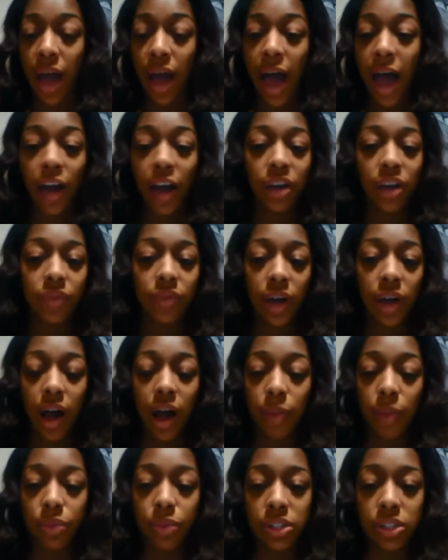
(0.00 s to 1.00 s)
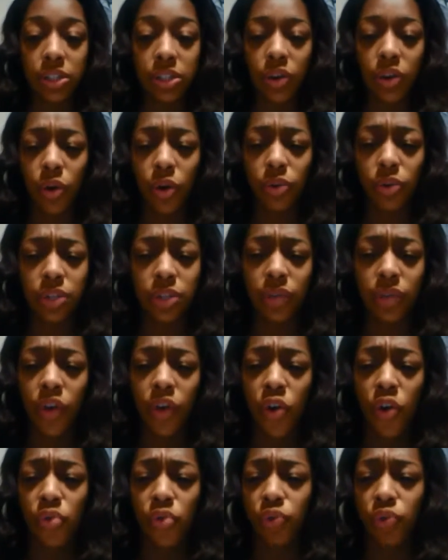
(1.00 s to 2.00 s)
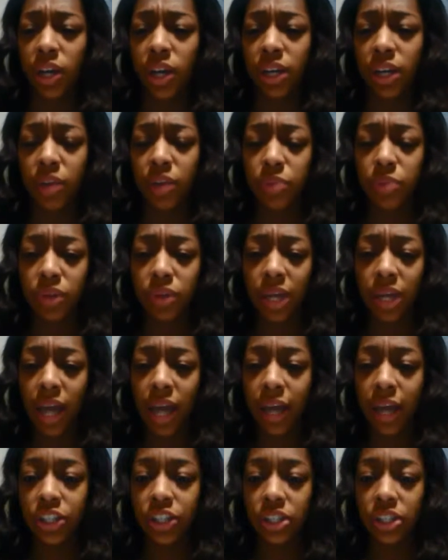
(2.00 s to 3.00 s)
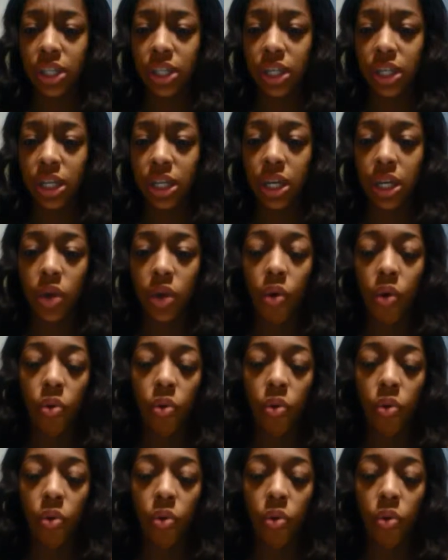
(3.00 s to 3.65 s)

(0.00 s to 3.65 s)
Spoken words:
I could have accomplished the goals of written communication and